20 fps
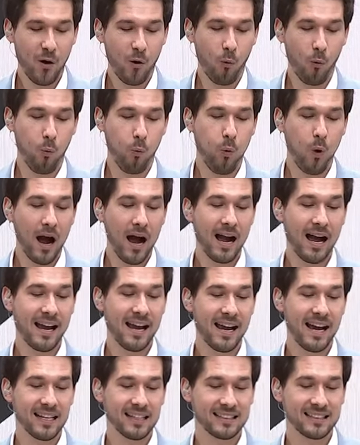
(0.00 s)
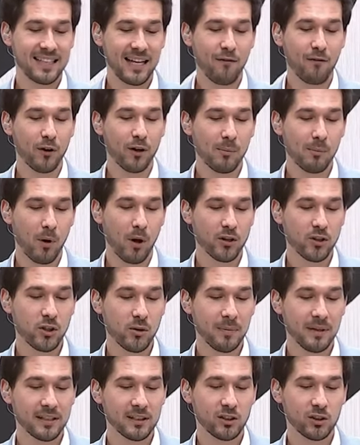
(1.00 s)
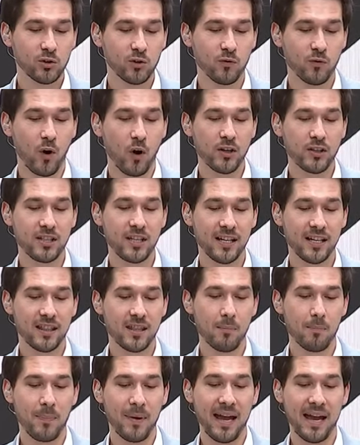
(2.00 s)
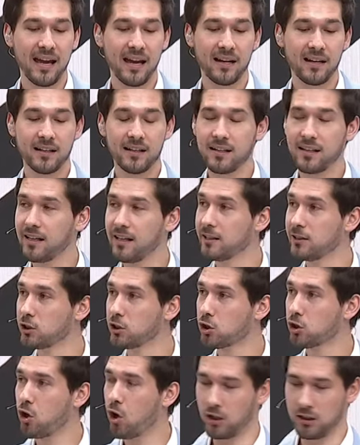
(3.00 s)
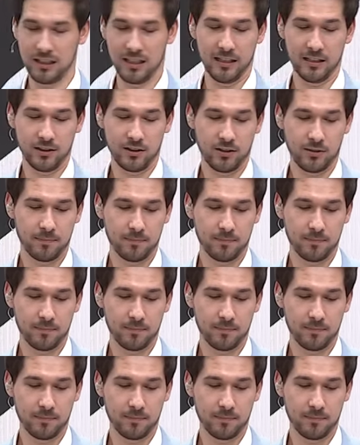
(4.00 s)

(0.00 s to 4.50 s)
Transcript: Why are several monuments to Wojtek the Bear in Scotland?